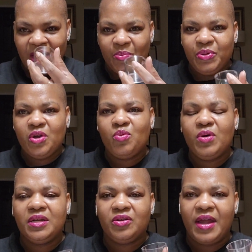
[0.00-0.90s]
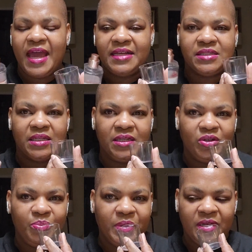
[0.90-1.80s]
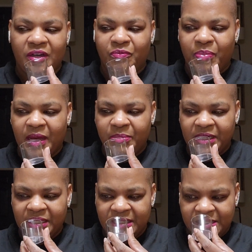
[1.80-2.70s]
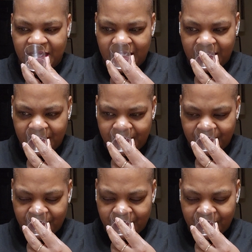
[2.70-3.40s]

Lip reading: Pure Wonder has a little bit of bubbliness in it.